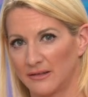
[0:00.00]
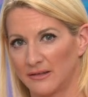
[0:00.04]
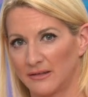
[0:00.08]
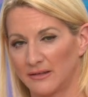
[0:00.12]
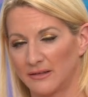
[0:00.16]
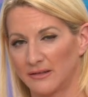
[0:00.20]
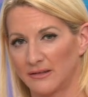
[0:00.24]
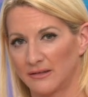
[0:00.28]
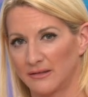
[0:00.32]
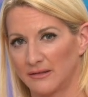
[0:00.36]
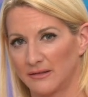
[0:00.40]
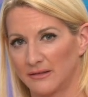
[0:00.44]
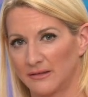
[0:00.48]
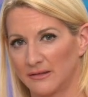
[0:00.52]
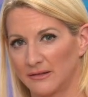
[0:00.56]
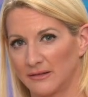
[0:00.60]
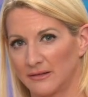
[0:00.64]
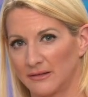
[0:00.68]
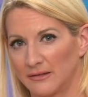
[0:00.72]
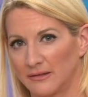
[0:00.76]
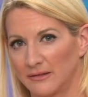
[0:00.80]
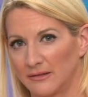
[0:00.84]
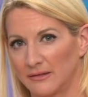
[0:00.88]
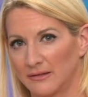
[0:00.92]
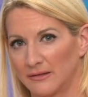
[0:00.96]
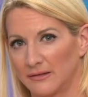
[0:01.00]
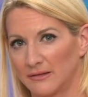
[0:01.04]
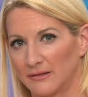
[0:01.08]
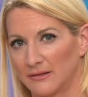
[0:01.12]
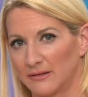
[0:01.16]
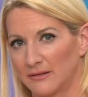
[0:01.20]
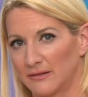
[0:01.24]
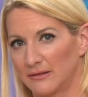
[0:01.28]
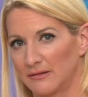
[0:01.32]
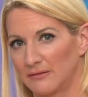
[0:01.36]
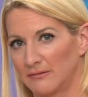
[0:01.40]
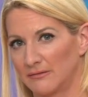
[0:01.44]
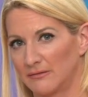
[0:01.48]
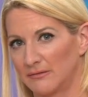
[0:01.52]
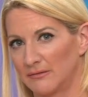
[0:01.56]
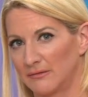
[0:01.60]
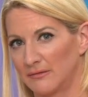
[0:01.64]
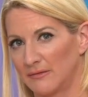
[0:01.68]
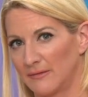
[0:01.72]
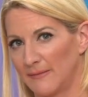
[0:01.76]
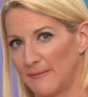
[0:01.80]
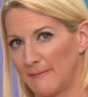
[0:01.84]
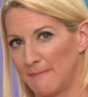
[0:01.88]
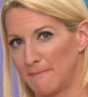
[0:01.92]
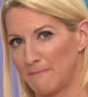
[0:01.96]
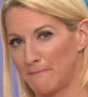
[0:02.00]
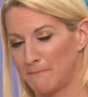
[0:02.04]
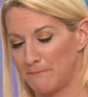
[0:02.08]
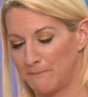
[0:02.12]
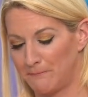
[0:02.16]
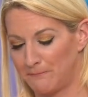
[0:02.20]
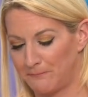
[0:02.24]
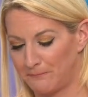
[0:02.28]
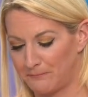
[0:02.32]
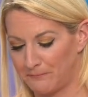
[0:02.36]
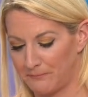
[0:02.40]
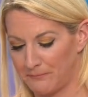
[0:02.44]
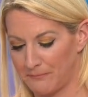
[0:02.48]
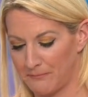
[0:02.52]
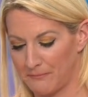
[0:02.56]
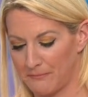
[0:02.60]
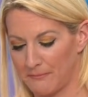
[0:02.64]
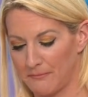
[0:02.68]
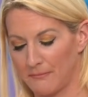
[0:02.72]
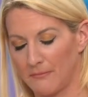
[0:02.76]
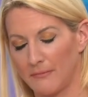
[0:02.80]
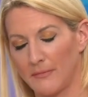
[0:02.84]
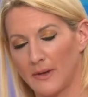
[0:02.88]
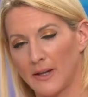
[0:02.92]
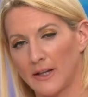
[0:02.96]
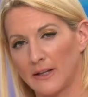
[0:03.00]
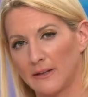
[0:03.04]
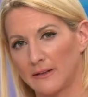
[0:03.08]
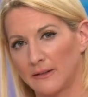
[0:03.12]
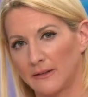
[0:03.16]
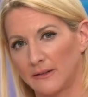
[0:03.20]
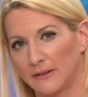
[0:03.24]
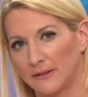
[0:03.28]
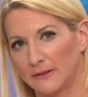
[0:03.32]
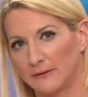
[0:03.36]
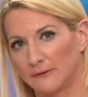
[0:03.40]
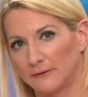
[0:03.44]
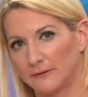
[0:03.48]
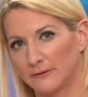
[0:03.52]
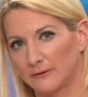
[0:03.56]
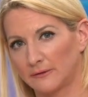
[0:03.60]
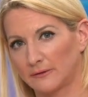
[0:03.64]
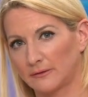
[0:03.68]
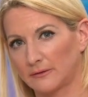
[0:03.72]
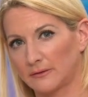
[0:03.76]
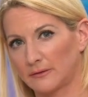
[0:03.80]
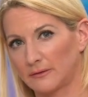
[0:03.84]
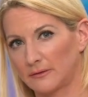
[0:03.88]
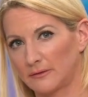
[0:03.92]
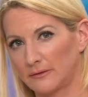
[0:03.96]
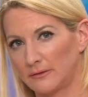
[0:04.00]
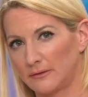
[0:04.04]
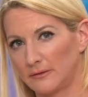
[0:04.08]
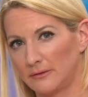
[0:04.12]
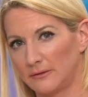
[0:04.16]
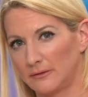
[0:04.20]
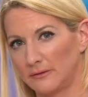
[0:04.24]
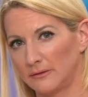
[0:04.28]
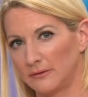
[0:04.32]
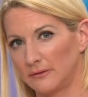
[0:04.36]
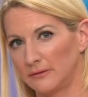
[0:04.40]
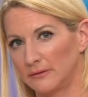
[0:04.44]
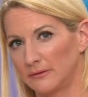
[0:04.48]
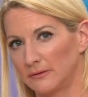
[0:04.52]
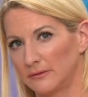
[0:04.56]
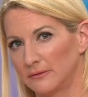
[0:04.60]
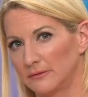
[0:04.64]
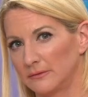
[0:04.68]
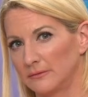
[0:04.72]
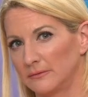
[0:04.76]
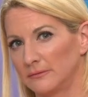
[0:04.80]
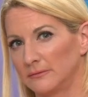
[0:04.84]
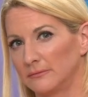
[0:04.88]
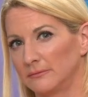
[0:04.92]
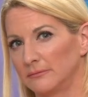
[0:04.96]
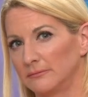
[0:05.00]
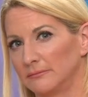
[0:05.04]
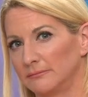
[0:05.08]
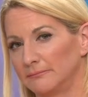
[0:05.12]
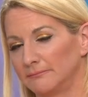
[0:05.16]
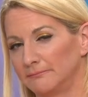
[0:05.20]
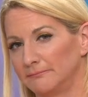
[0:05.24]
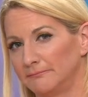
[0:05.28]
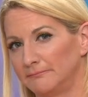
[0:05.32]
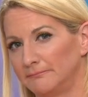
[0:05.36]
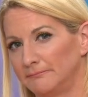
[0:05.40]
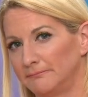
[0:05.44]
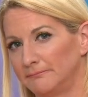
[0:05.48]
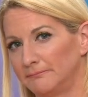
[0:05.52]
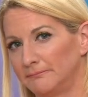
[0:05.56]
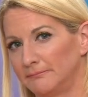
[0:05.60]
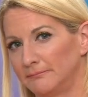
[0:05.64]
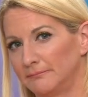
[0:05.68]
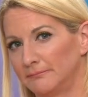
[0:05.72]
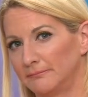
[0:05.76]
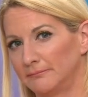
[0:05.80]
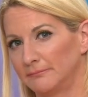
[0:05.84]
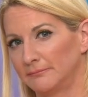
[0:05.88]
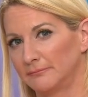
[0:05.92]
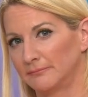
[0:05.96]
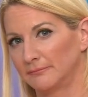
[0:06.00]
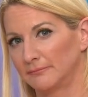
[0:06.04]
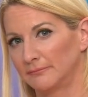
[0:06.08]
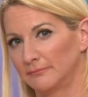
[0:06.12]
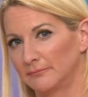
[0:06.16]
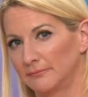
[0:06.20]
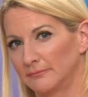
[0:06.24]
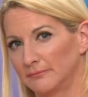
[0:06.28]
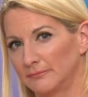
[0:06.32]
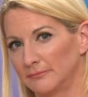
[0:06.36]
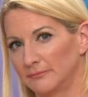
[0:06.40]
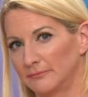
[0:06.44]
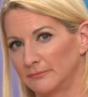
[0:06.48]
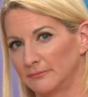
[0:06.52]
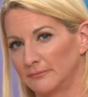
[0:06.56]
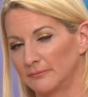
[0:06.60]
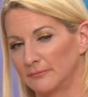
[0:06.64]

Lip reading: No words are spoken by the person on screen.